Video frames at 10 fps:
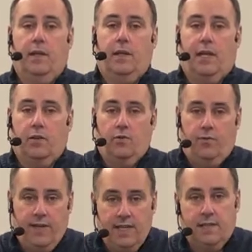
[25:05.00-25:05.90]
That
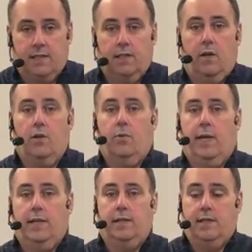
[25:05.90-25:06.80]
visas are
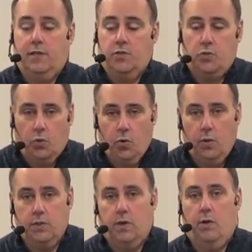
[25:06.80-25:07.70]
granted, that
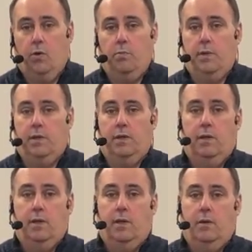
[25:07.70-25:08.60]
doors are open.
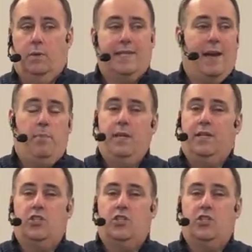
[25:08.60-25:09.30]
What's happening in